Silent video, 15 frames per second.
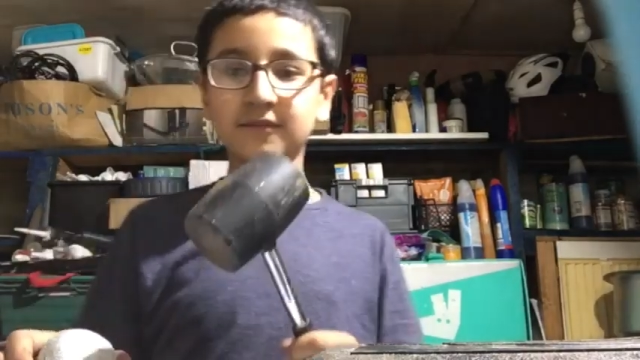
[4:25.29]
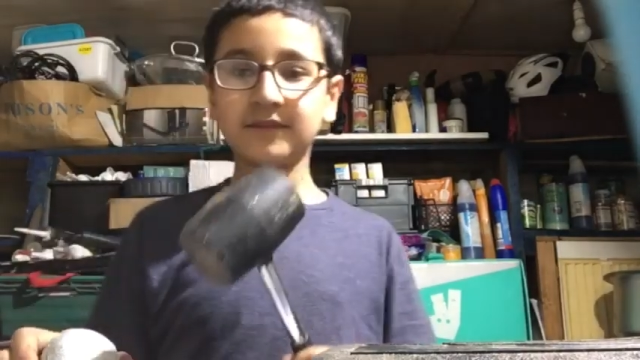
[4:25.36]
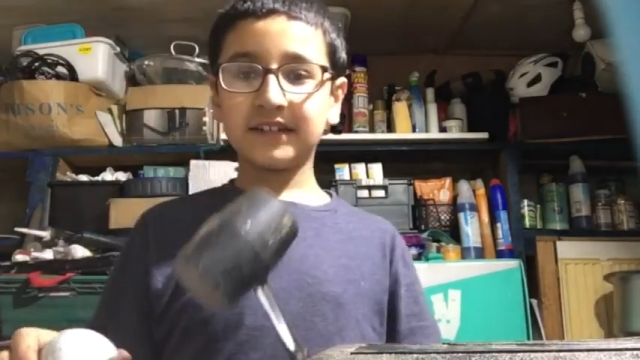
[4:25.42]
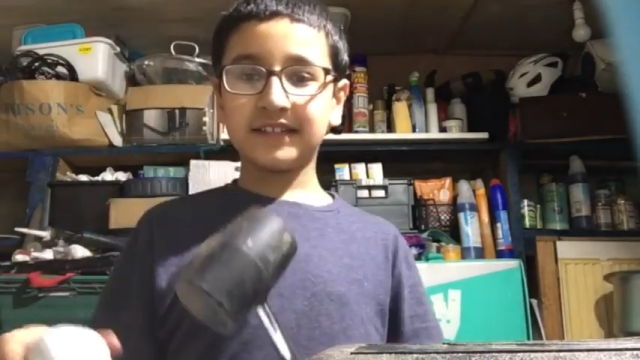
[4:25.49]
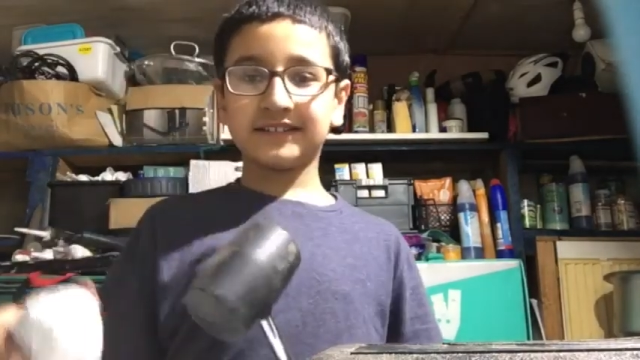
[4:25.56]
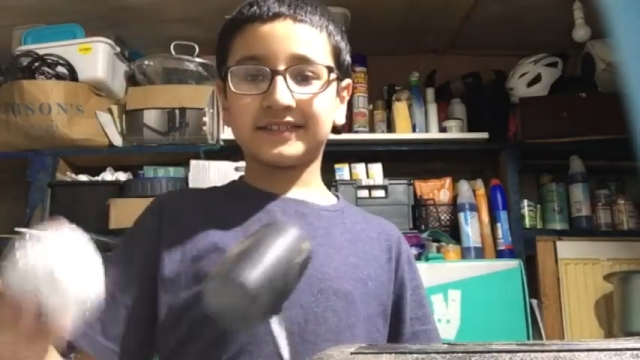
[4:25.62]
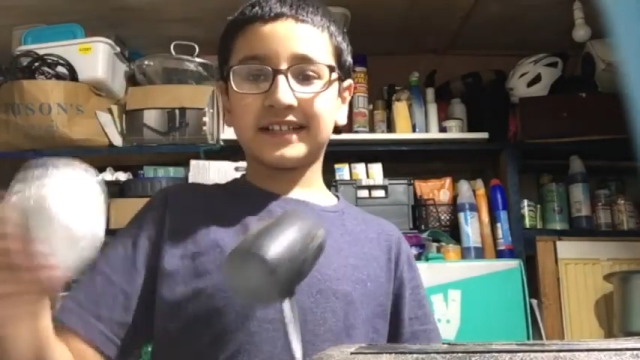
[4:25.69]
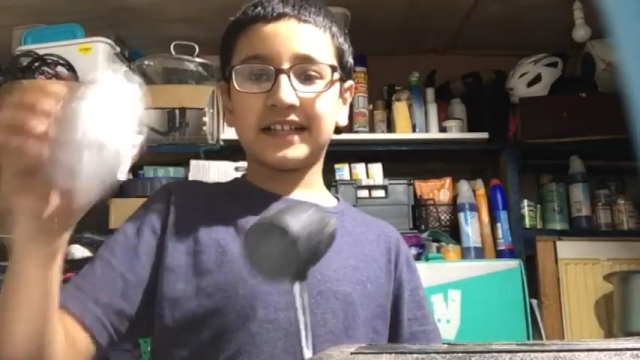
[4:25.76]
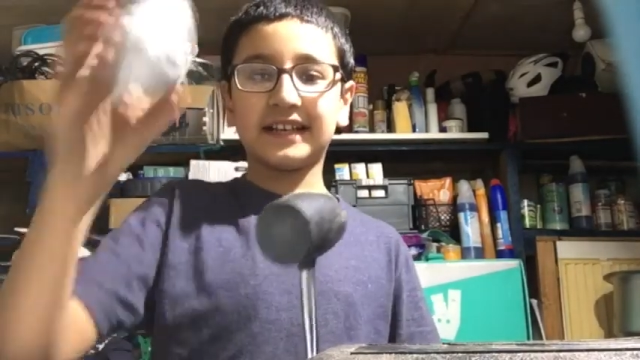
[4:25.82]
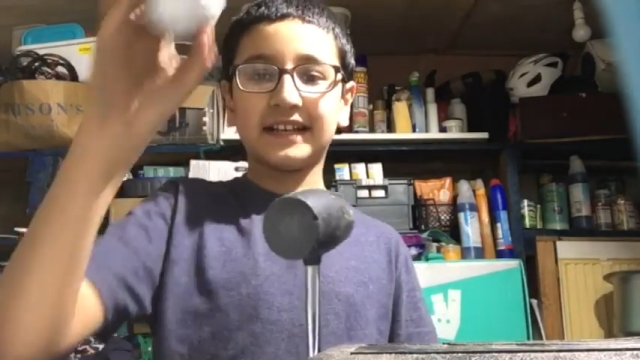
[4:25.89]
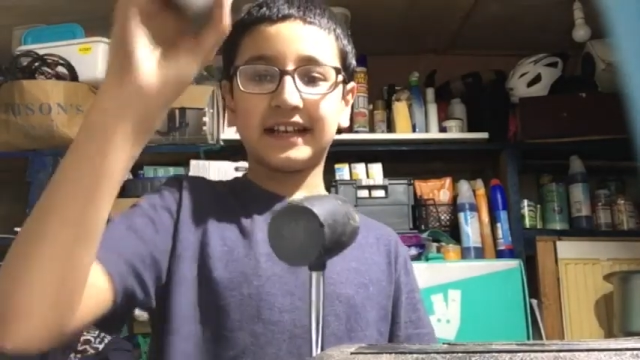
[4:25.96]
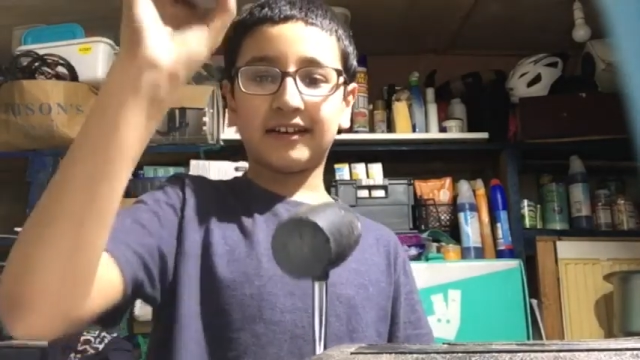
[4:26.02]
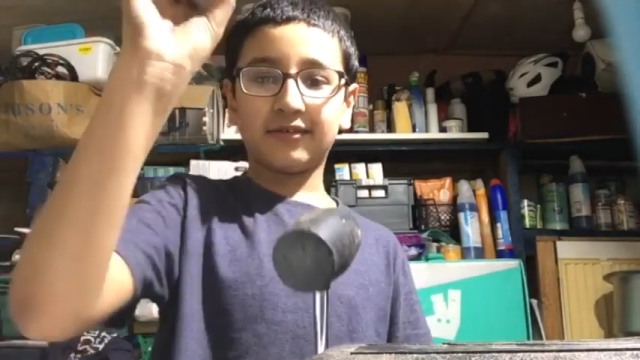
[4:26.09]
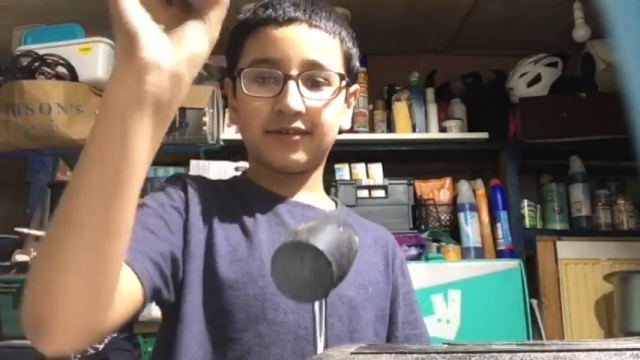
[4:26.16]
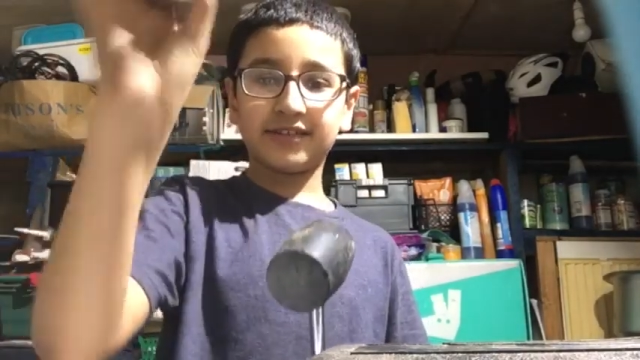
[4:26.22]
minutes and
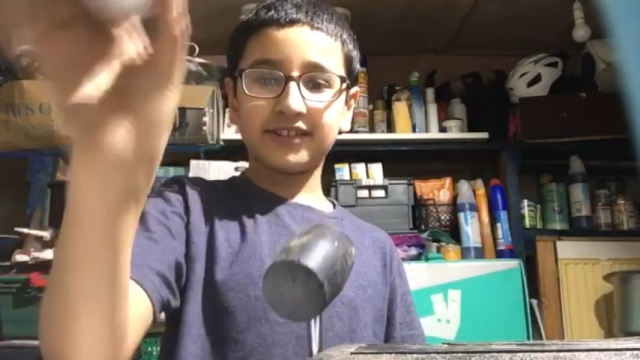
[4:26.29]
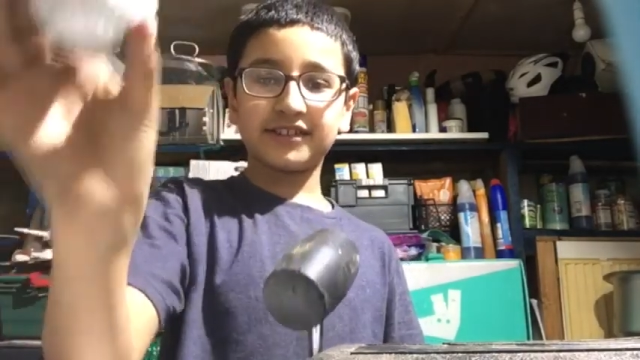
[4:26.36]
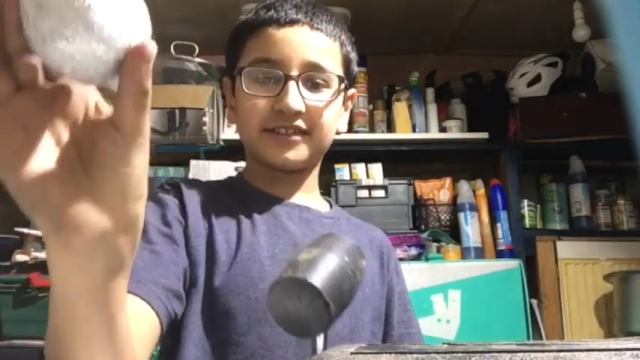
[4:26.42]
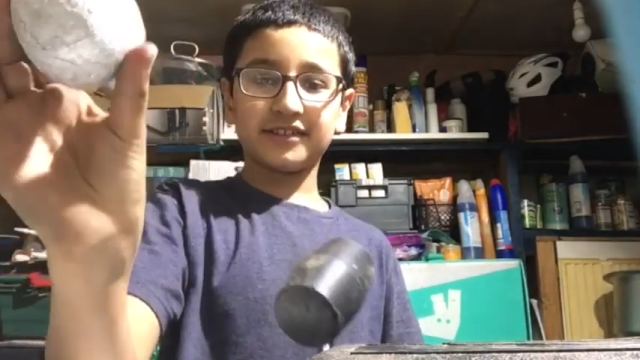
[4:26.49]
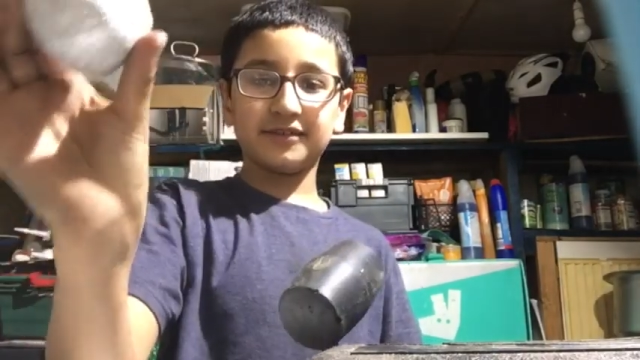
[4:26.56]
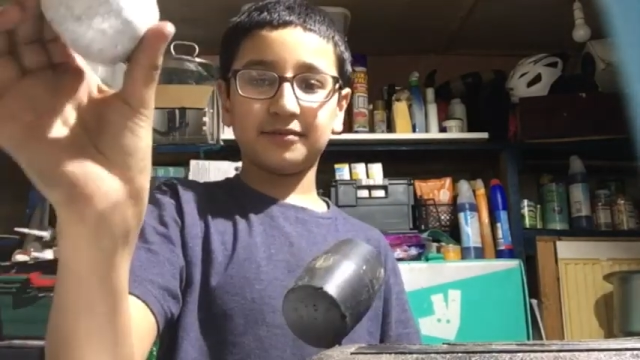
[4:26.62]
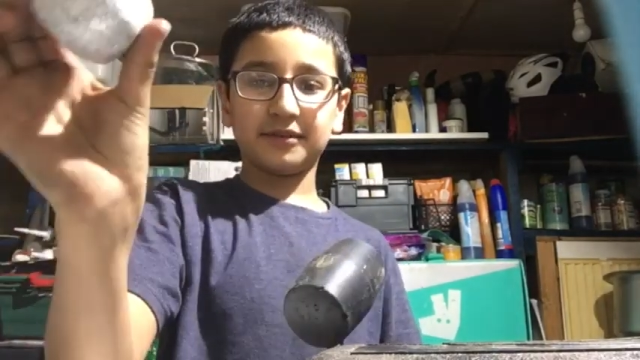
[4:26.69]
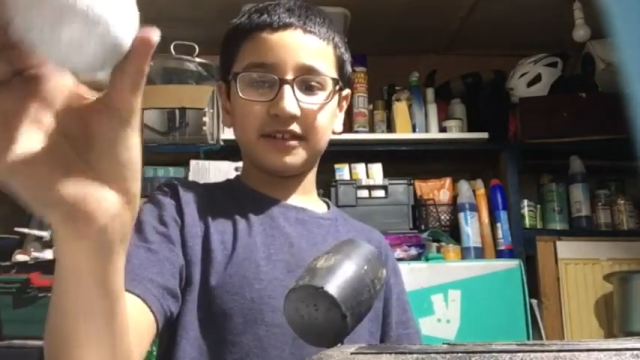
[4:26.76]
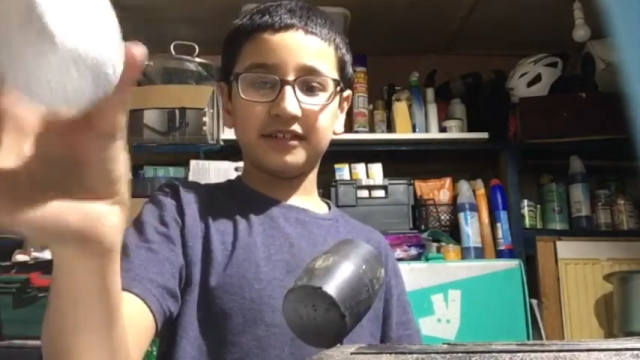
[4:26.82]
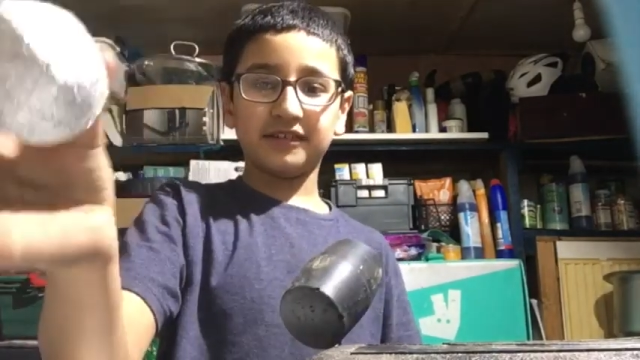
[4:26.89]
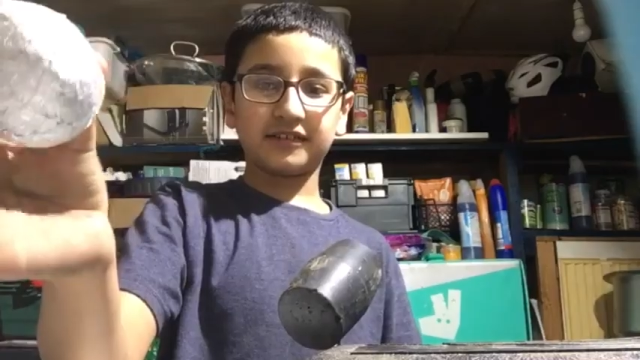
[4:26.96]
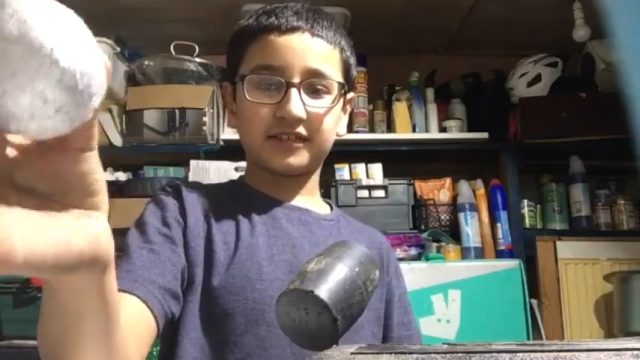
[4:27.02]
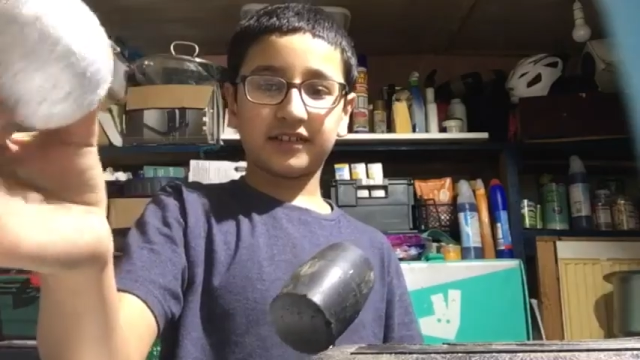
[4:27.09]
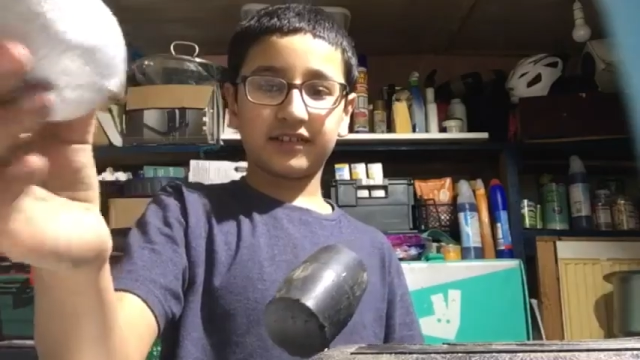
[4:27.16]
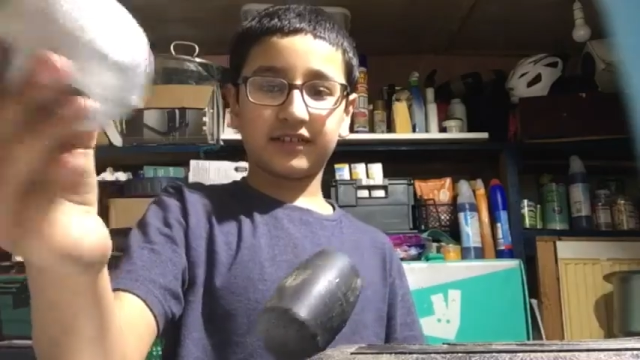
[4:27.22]
now this is what it
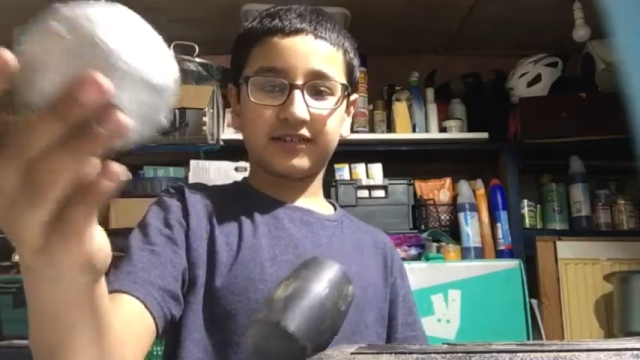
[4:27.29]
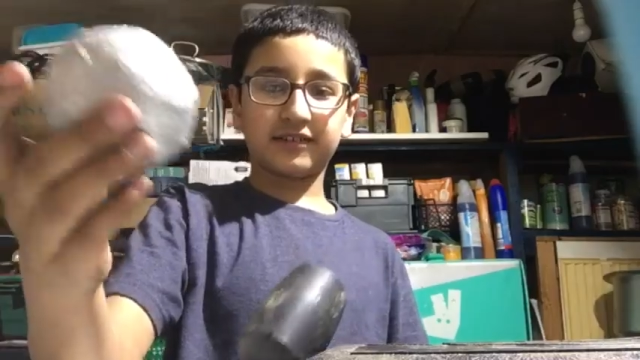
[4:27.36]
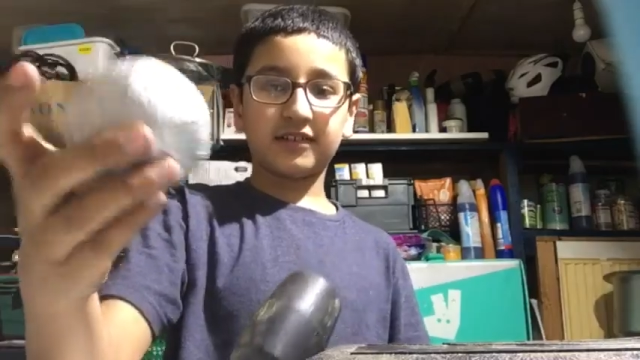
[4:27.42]
looks like.